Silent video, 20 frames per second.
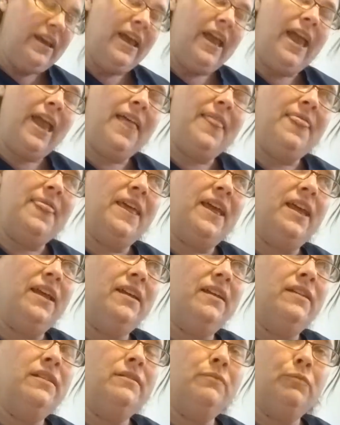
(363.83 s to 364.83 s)
and
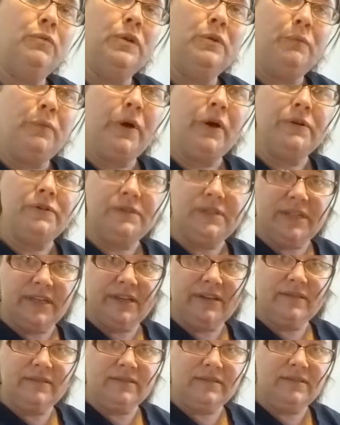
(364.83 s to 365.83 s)
then would post
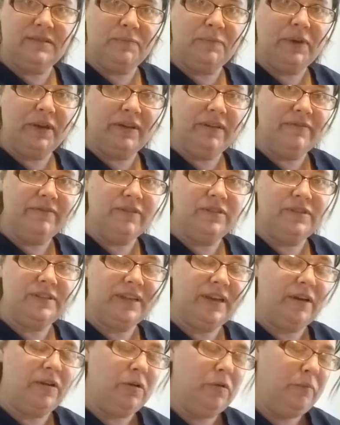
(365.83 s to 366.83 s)
it to be for
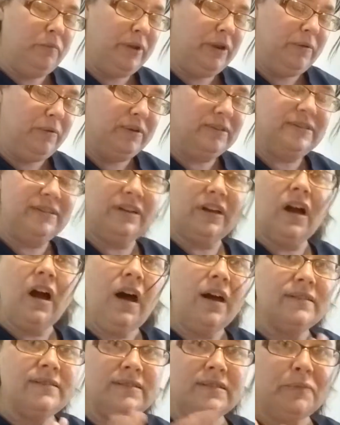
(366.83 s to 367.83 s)
sale. But it wasn't a
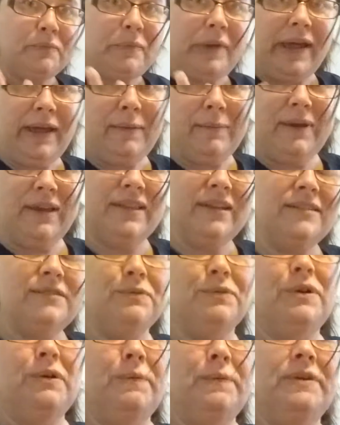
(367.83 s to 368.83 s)
custom baby. That's
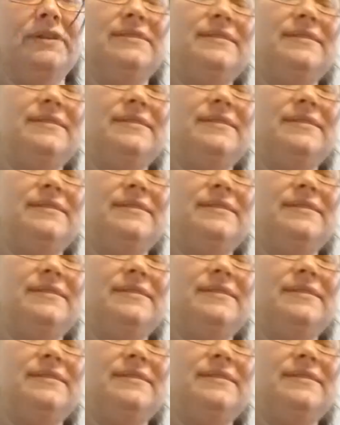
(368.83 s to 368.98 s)
what I want to